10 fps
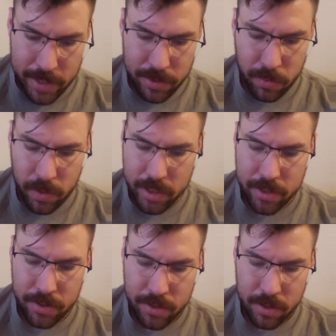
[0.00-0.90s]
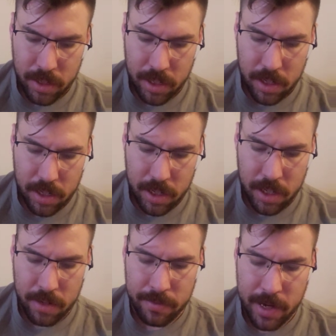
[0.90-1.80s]
as it was,
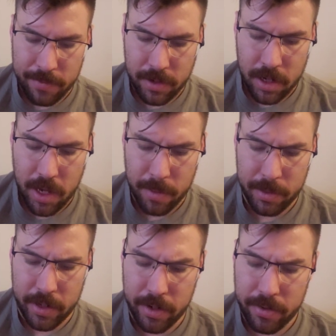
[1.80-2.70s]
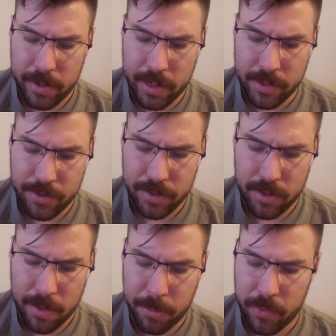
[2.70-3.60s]
even after Himeno and I
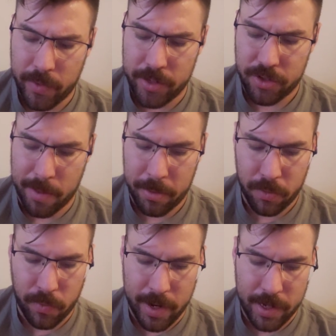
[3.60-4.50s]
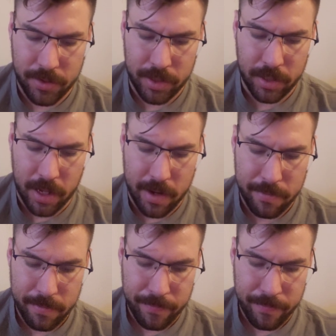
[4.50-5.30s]
went separate ways in life,